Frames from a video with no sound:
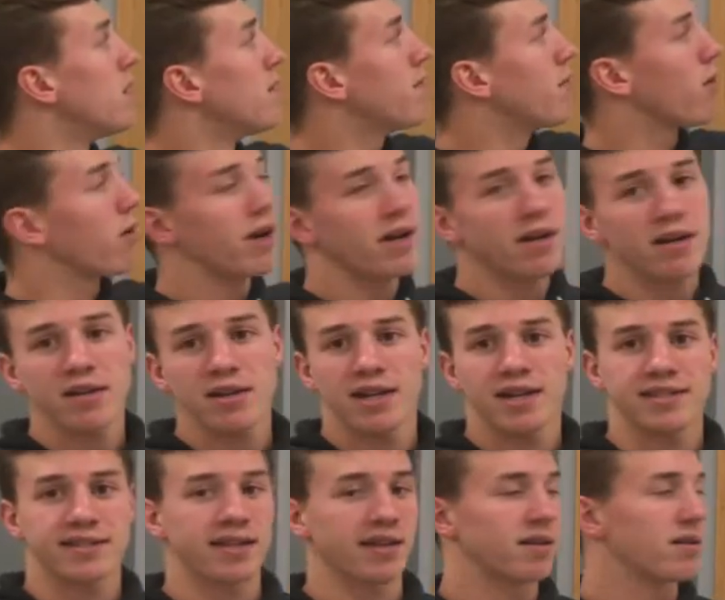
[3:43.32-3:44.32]
For our
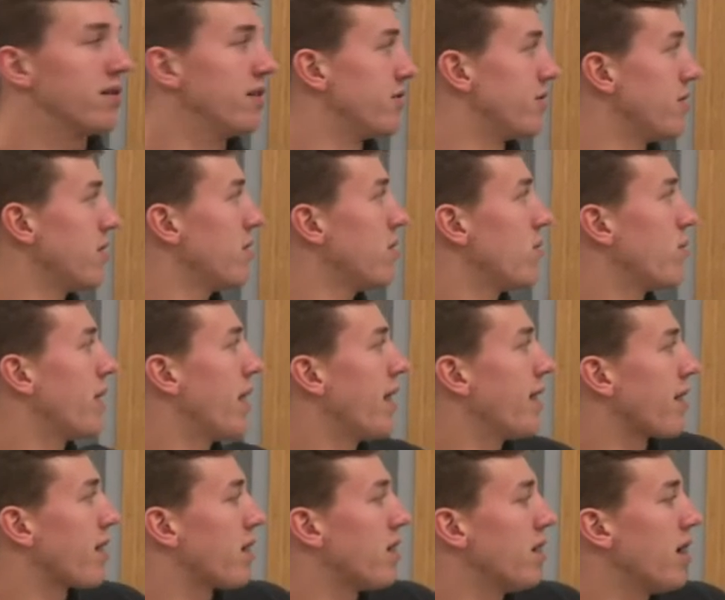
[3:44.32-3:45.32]
inelastic collision, we had
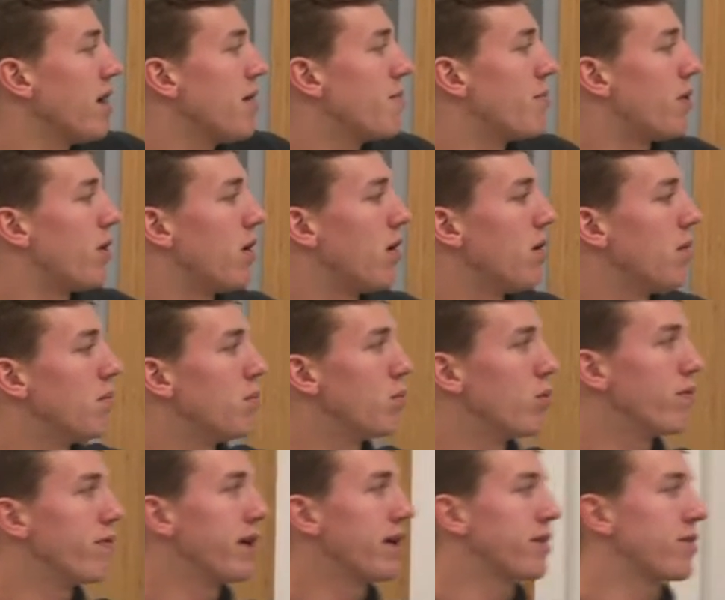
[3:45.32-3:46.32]
a clay ball
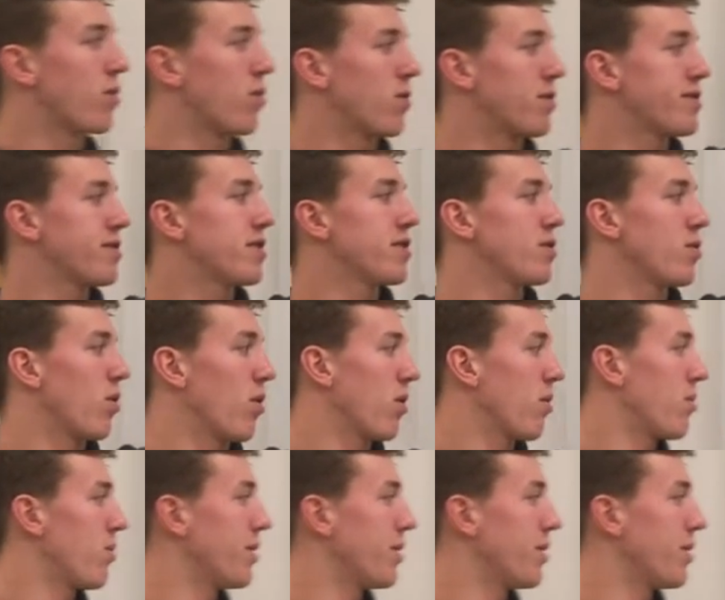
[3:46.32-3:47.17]
moving towards the door